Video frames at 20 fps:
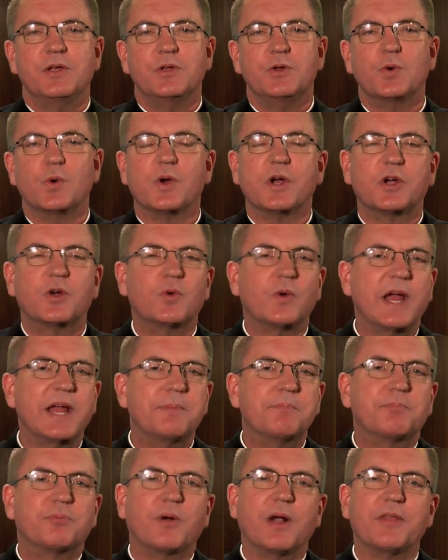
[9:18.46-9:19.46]
You were a
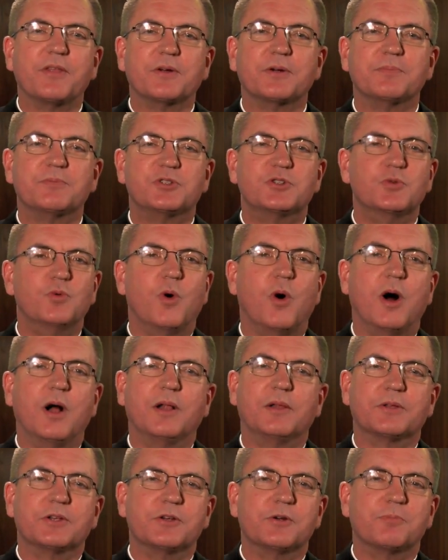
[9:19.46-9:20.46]
great brother to
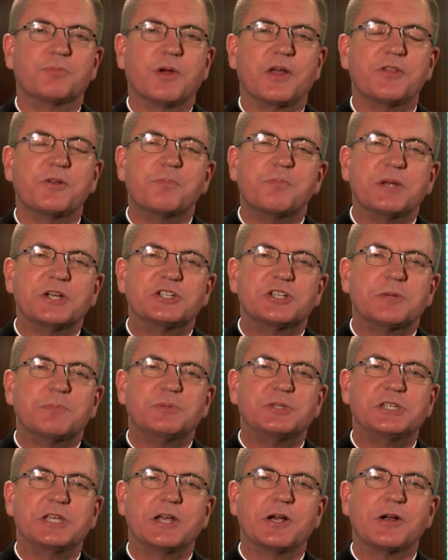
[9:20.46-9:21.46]
all your brother
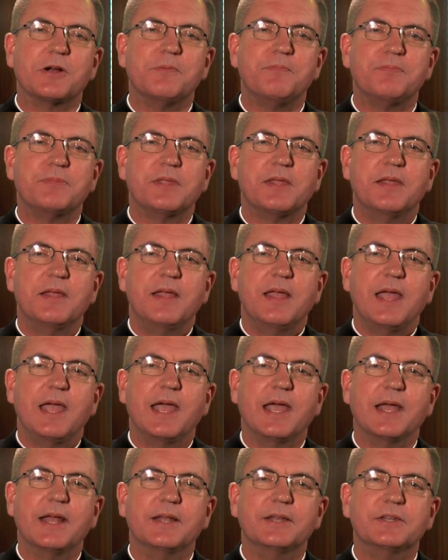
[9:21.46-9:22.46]
bishops here,
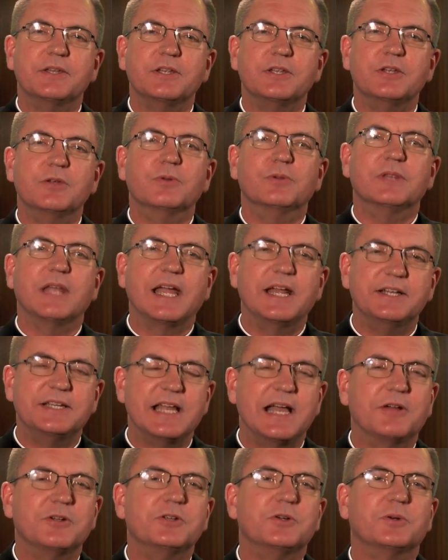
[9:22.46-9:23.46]
and you laid
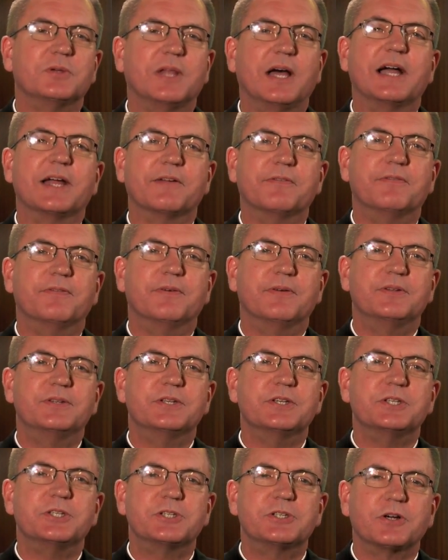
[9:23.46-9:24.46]
down your life
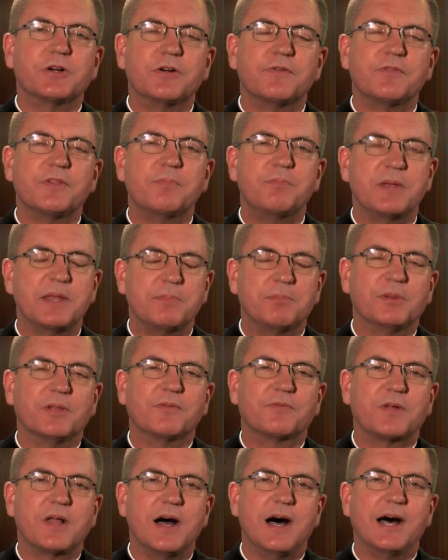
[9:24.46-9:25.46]
to serve the people
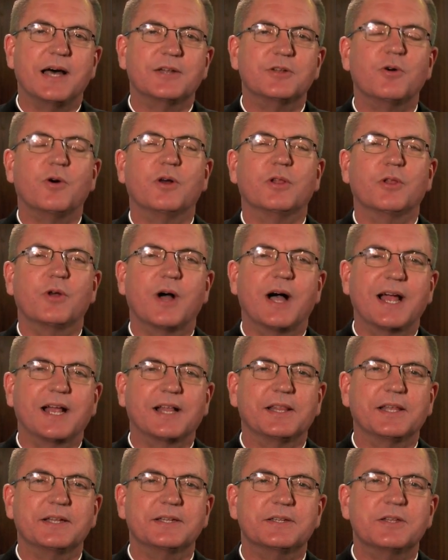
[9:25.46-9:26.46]
of God on Long
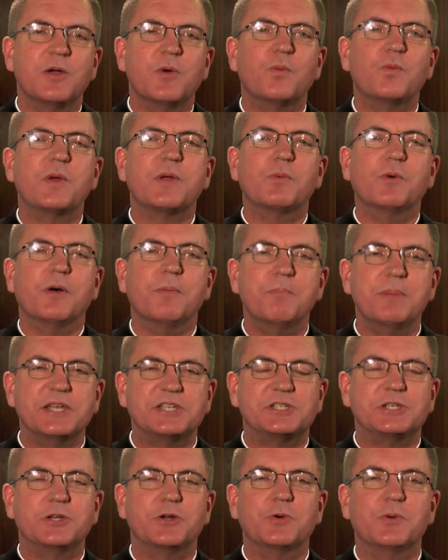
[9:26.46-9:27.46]
Island. We will
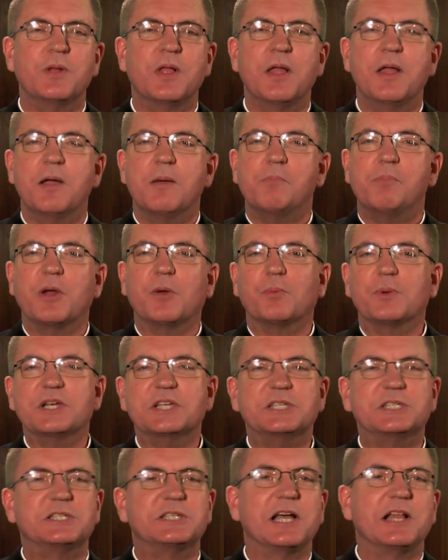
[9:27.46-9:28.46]
miss you, but we
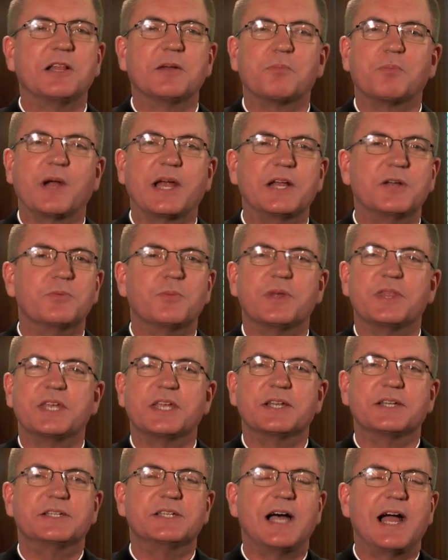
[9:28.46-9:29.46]
celebrate with
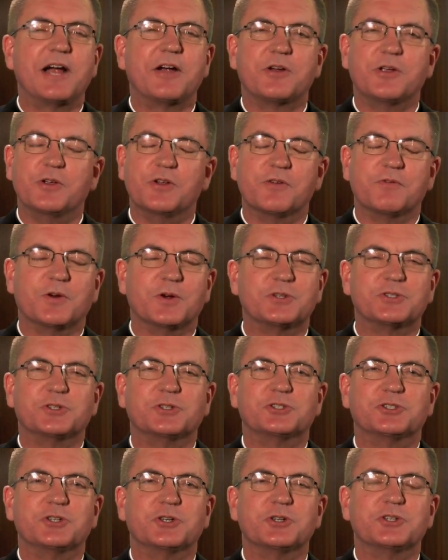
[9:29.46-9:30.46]
the entire
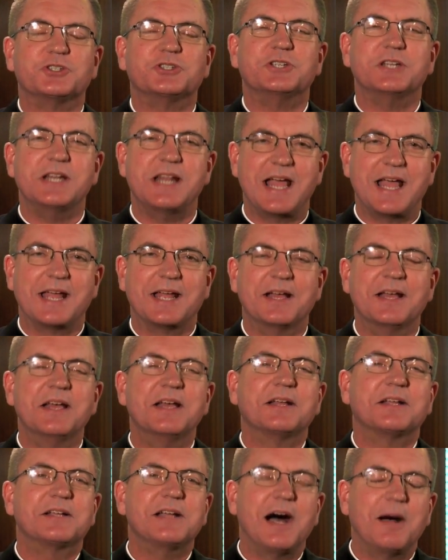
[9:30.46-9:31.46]
Universal Church today.
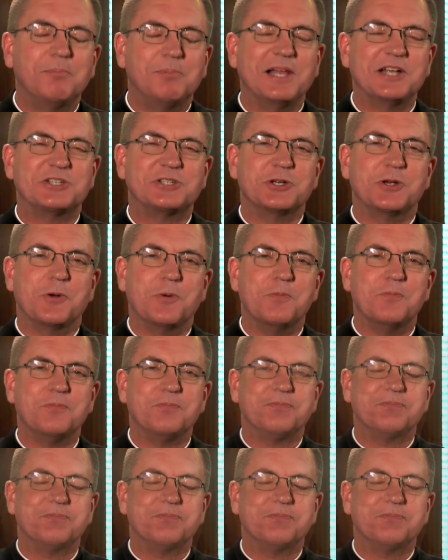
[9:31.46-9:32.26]
God bless you.